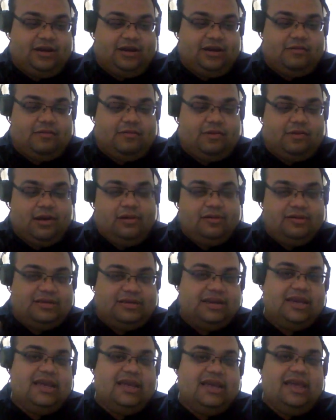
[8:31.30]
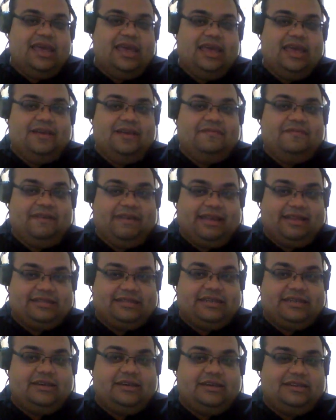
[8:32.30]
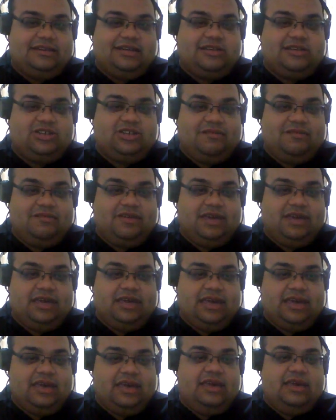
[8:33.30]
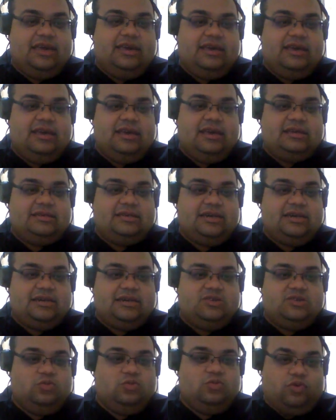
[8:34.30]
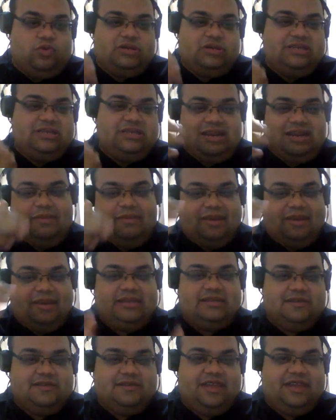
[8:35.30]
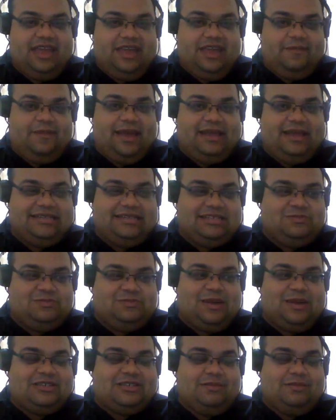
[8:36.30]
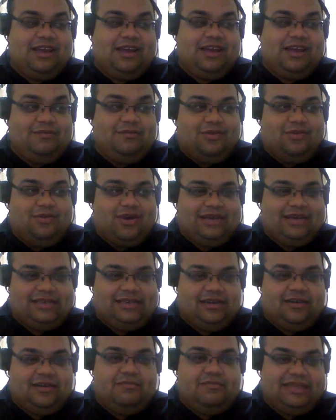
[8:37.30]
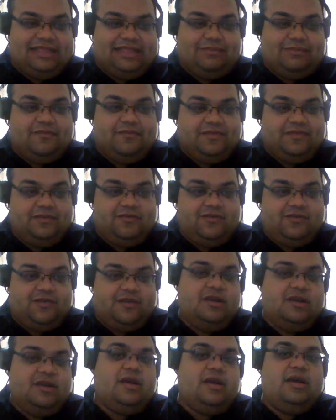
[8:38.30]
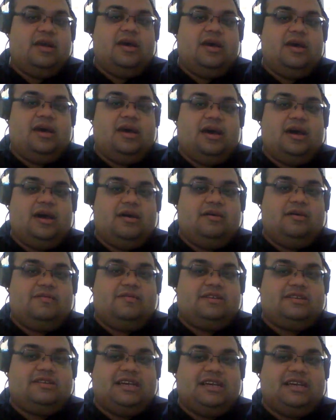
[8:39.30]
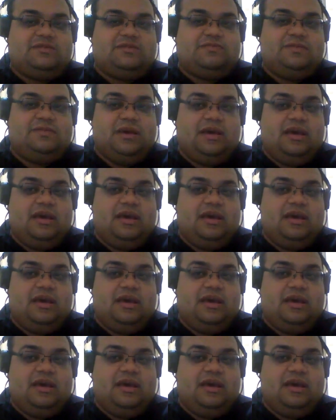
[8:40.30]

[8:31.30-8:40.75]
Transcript: world, and I think it's good that Java E is supporting it by means of the APIs, especially by embracing completable future, which has